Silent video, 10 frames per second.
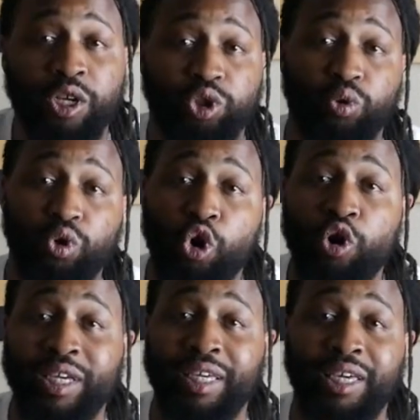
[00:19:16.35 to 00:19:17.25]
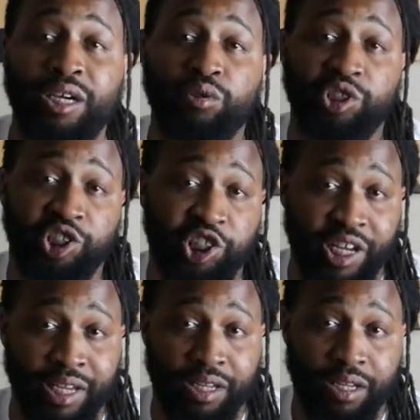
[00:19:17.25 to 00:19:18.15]
So Corky kills
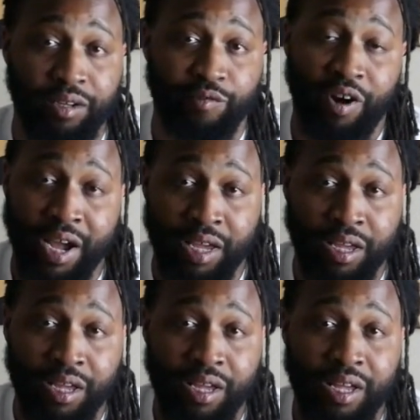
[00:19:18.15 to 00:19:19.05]
Jake, right?